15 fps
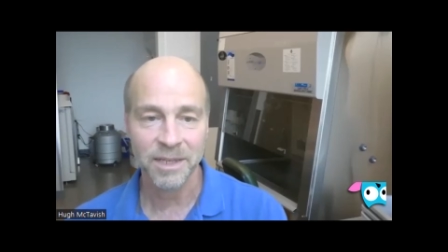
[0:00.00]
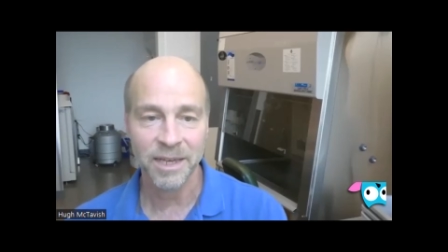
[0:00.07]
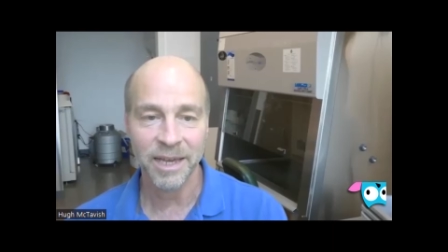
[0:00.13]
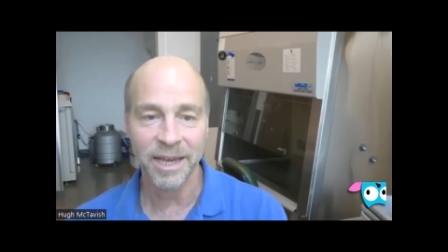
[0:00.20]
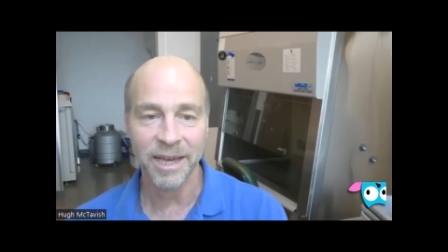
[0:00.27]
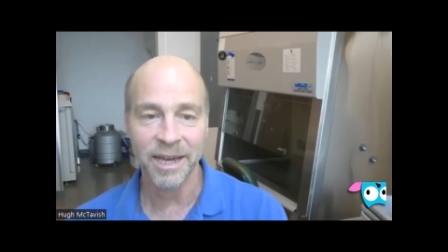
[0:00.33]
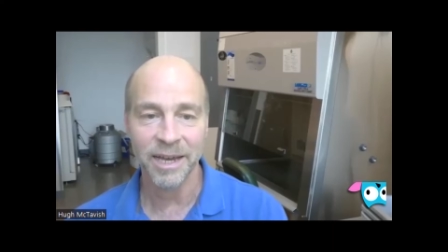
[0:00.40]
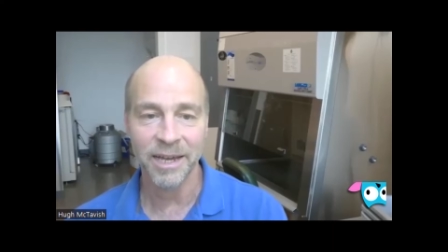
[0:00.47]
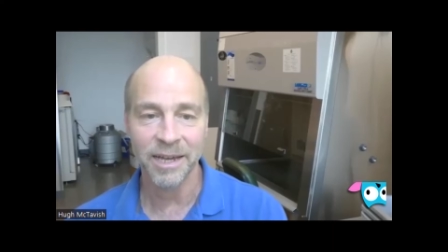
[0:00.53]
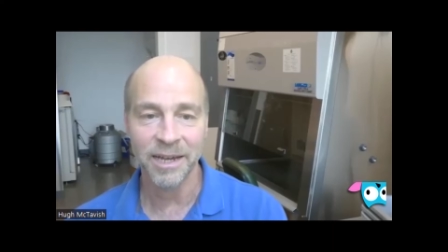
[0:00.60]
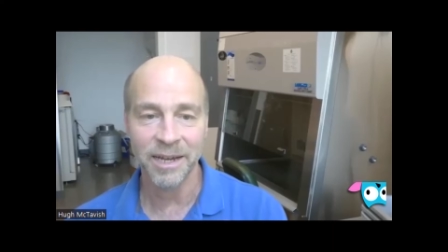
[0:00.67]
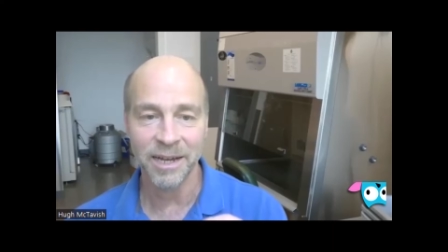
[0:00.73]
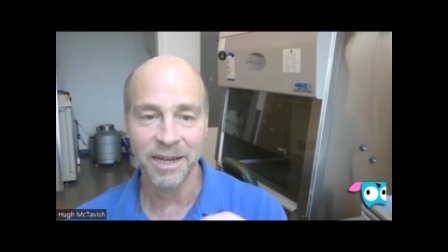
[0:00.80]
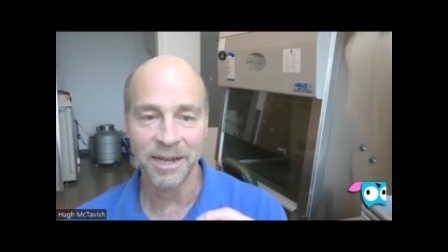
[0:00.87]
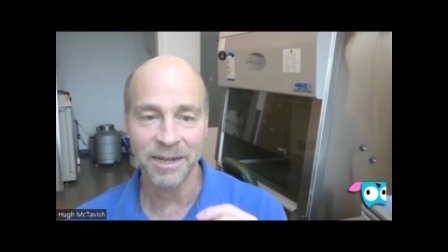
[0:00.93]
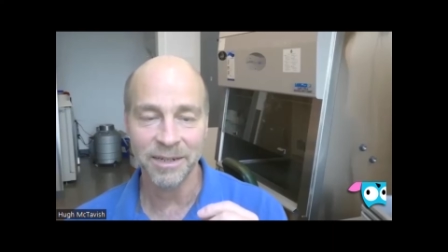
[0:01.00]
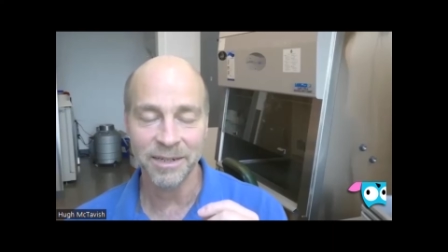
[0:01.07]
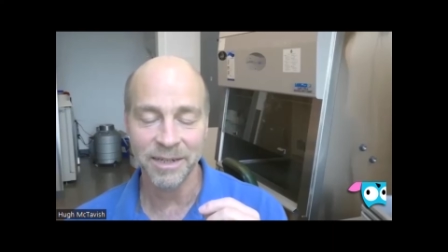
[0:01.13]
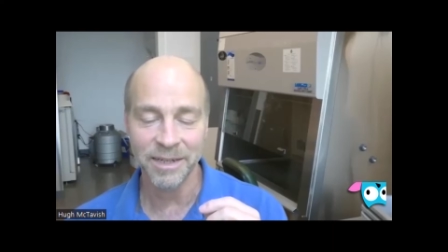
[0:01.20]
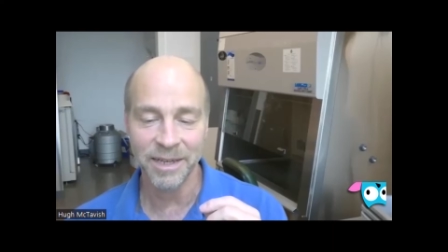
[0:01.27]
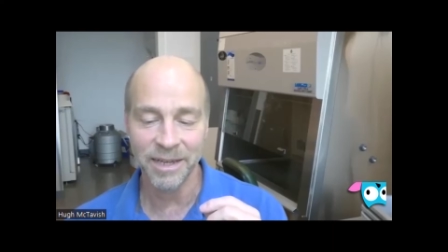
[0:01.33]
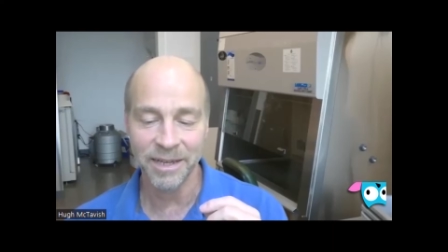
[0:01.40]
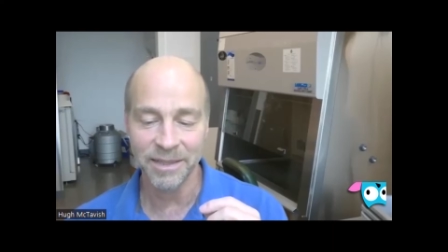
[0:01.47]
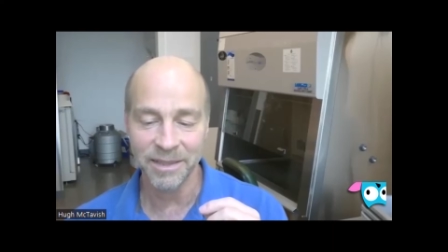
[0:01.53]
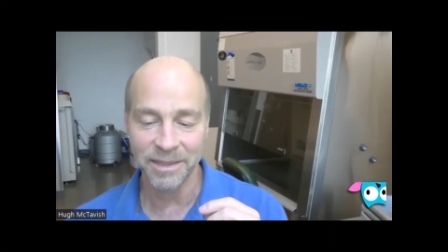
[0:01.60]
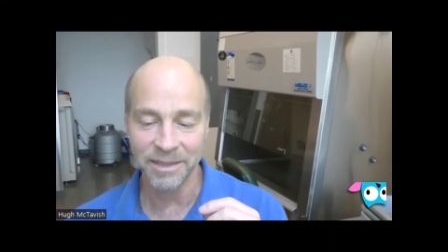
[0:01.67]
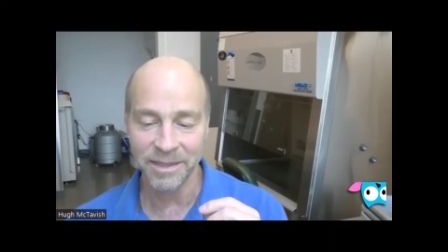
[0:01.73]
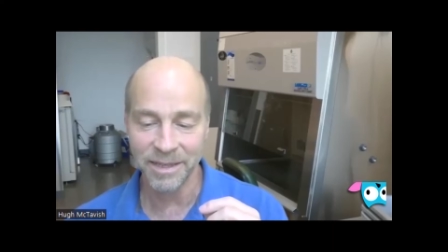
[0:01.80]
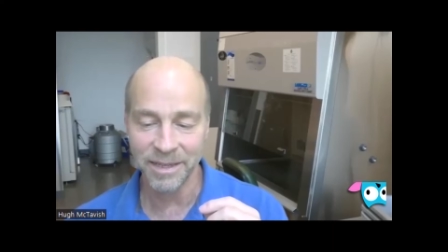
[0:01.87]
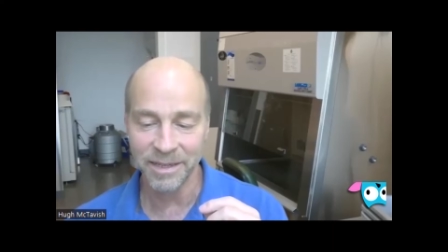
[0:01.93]
And, mm-hmm. uh, and
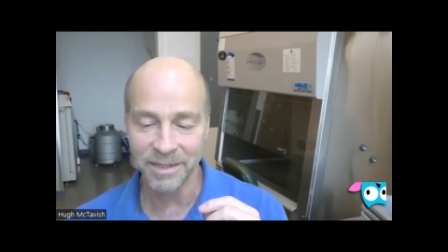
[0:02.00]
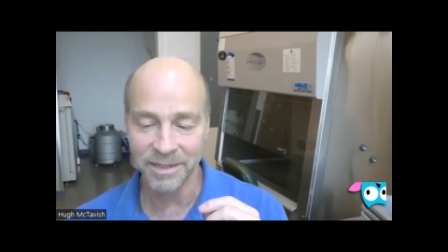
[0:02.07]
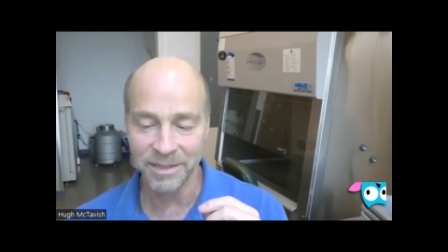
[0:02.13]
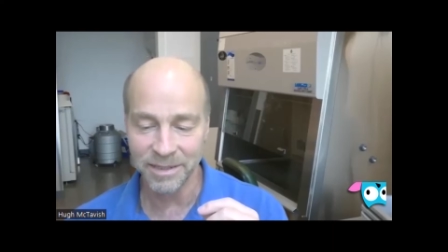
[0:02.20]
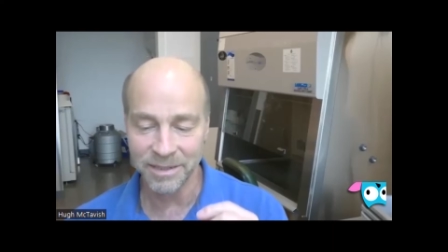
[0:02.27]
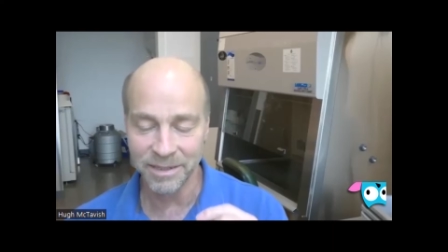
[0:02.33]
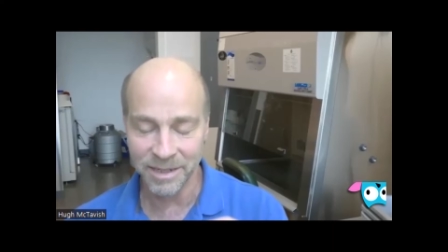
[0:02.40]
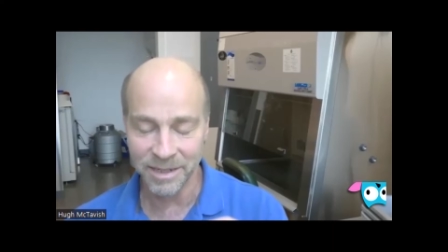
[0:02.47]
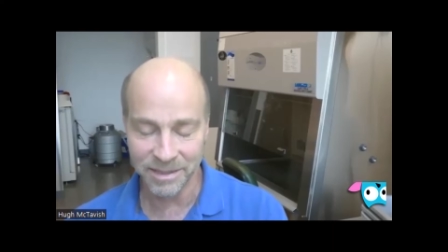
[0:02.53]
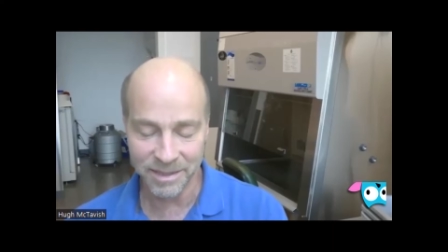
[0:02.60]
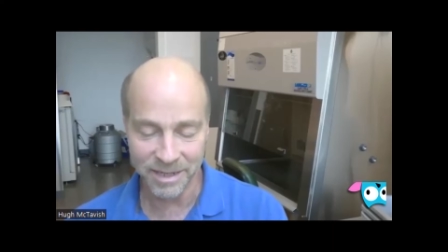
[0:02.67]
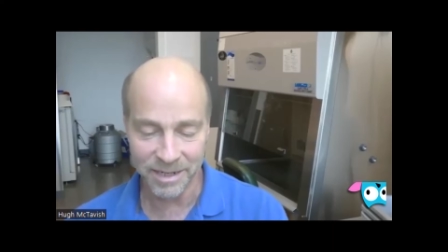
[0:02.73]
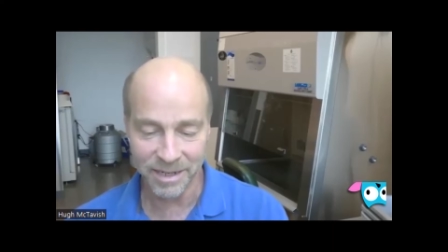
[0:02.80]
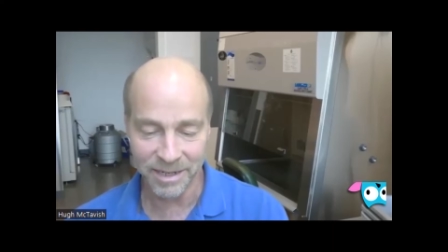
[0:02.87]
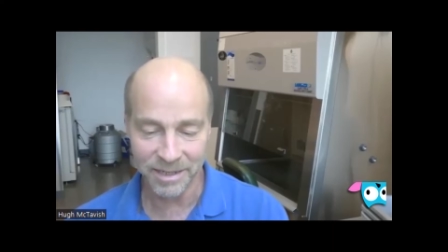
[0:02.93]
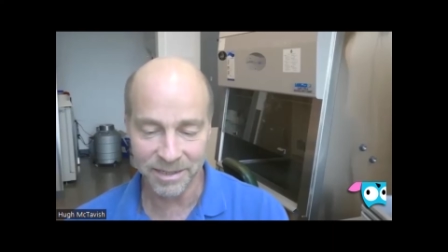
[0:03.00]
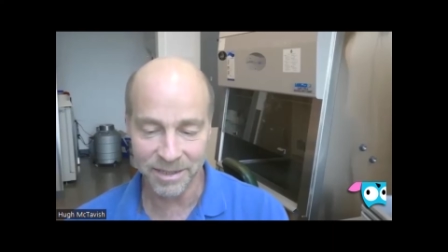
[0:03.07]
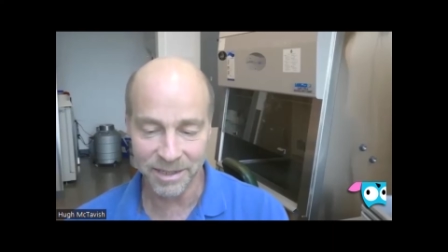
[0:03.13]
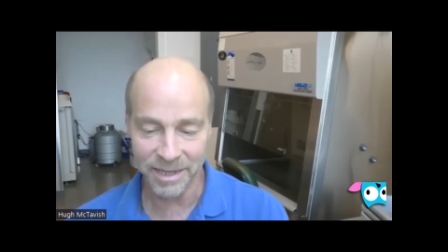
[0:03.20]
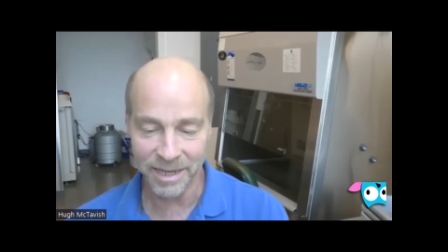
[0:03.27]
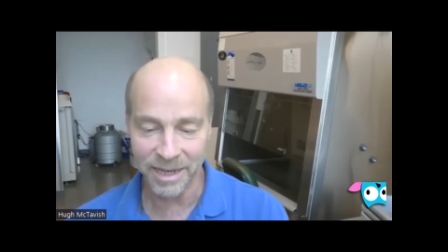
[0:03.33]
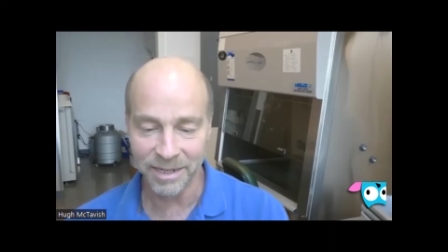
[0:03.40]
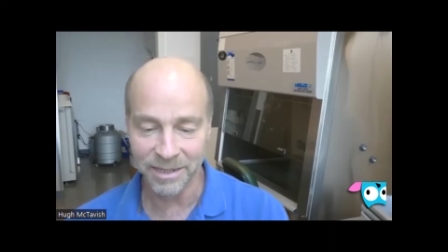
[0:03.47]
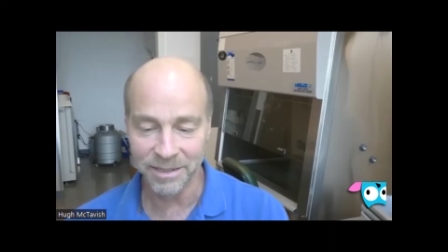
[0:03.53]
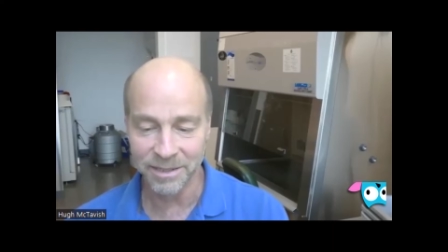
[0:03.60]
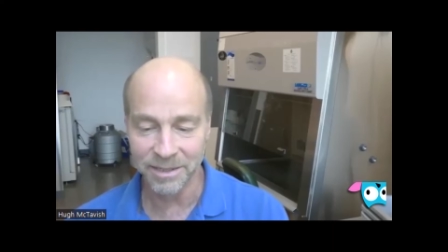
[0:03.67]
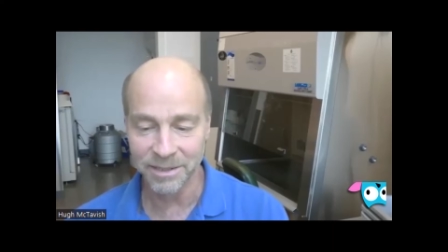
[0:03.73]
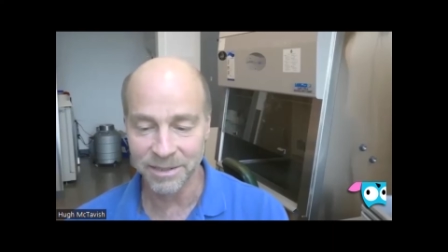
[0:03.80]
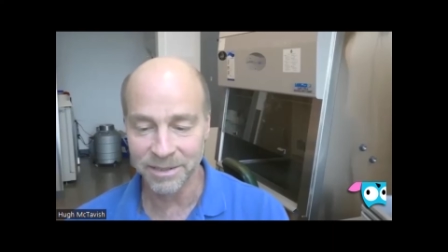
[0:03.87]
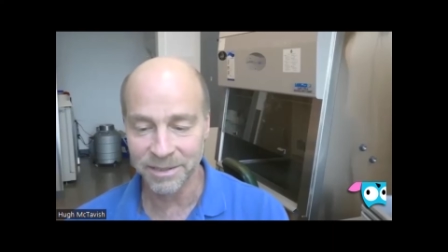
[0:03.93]
and and then I think add
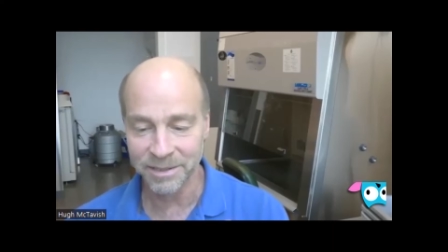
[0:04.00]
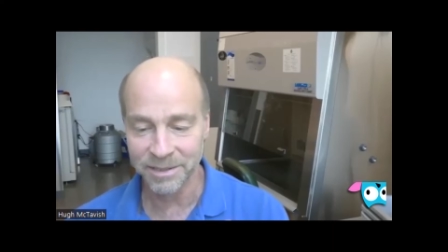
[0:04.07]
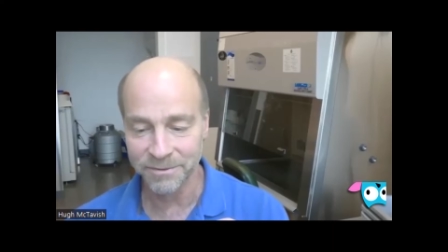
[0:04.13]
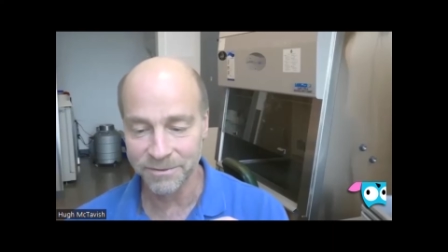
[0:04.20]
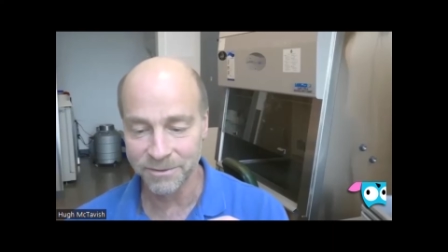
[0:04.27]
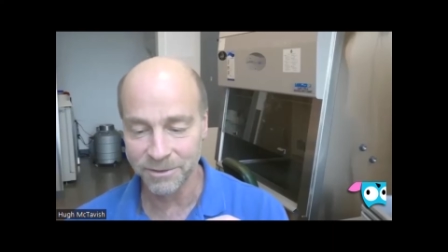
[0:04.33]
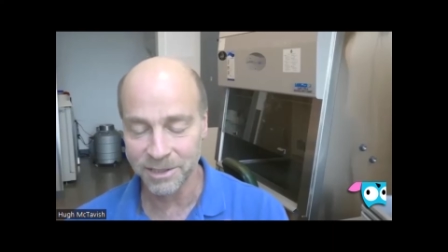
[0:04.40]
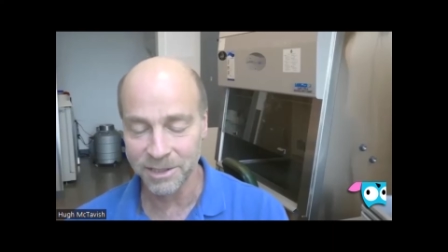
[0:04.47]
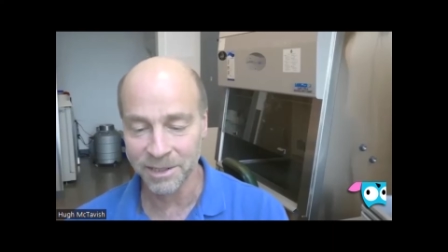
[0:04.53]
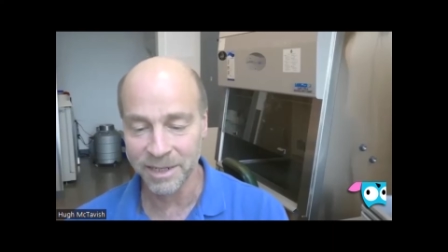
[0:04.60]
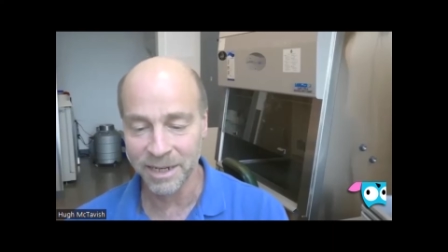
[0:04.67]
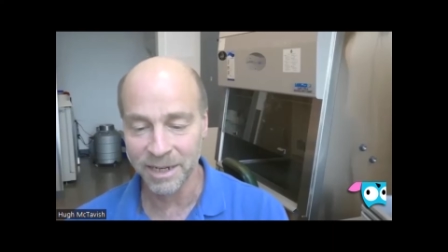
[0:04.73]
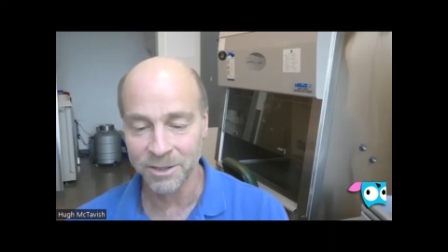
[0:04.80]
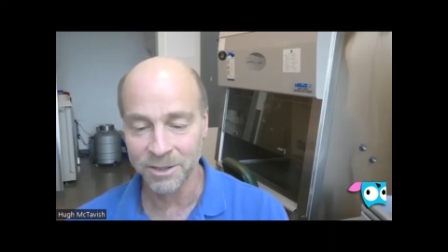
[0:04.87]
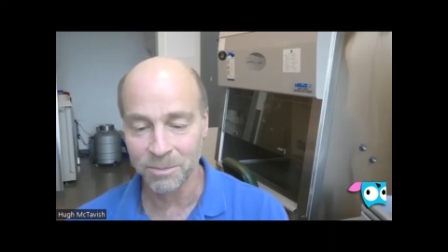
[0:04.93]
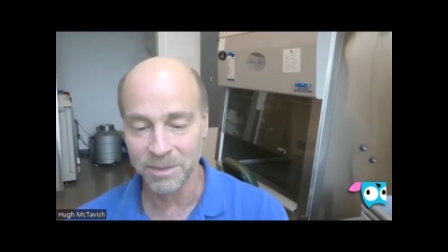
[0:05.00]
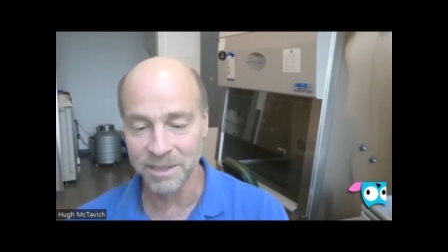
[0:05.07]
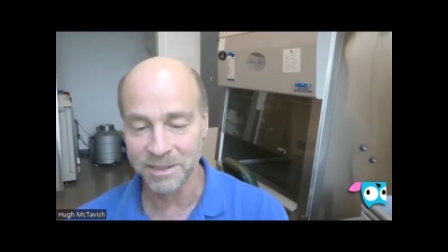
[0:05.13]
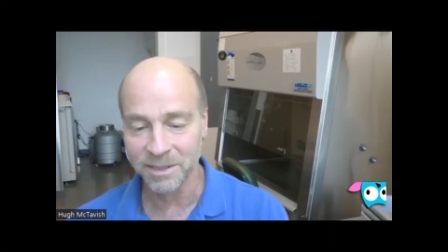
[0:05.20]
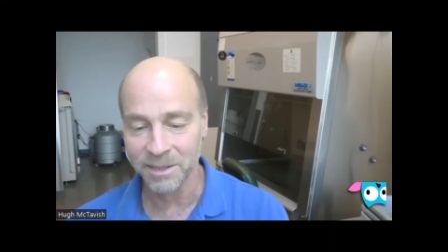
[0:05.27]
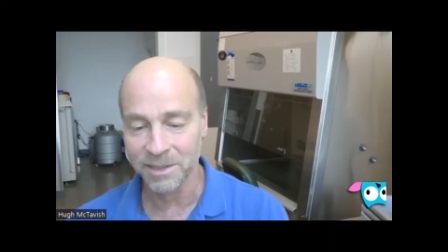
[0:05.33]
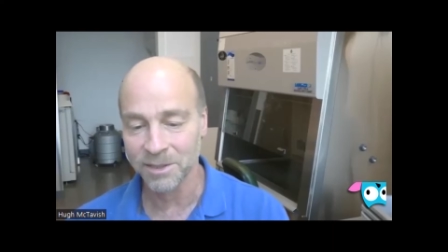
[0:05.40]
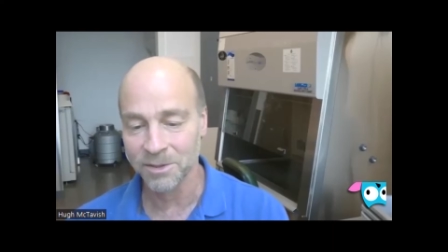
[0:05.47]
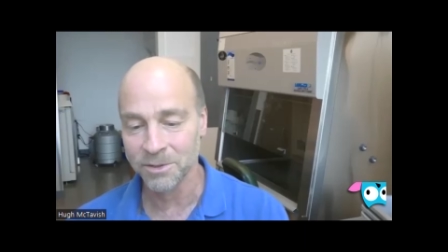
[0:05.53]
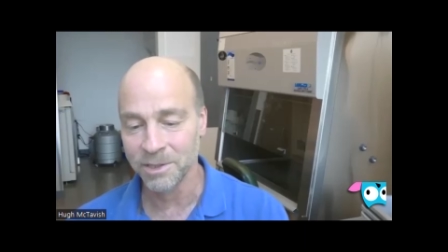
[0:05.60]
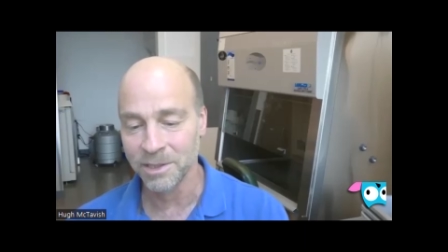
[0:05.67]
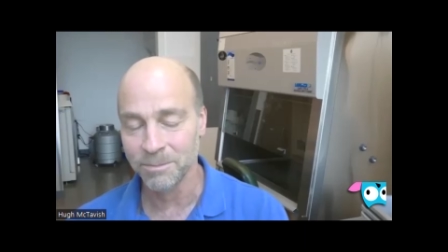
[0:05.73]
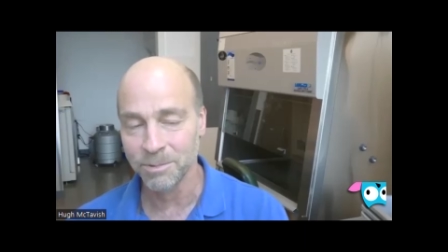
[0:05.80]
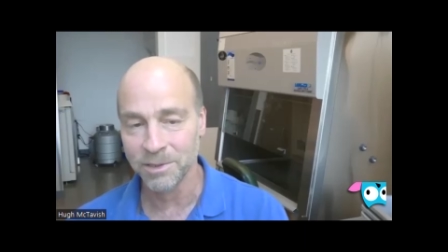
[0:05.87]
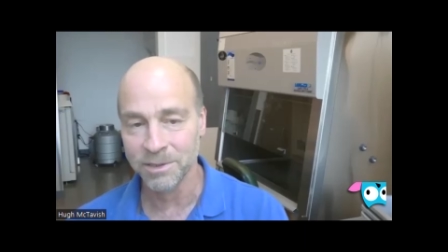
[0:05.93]
the if you're still not nobody's still at 30